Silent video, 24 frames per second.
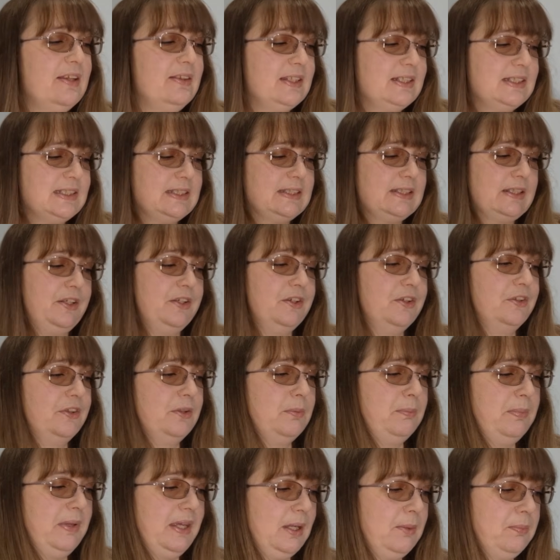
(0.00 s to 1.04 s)
This is
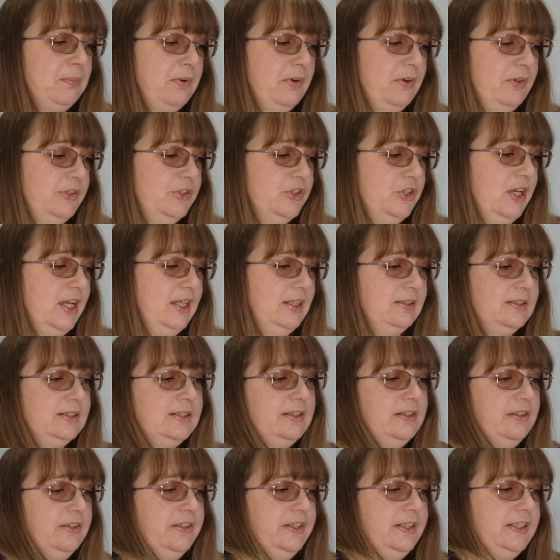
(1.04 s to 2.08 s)
another big
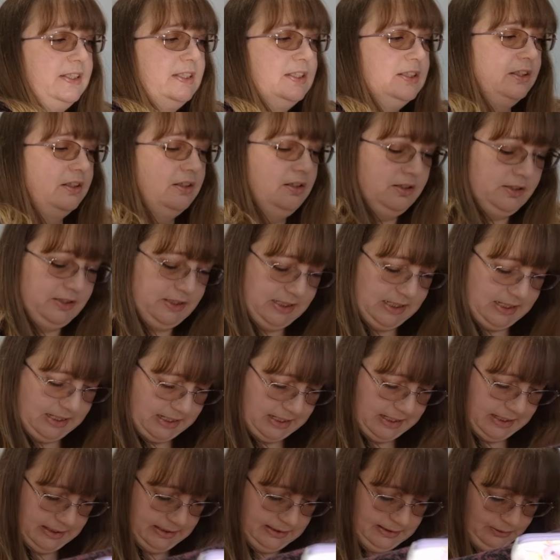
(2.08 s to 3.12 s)
project that I
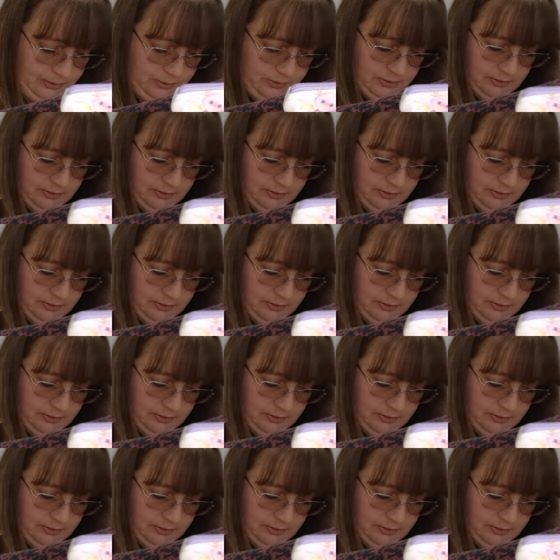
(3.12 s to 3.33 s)
started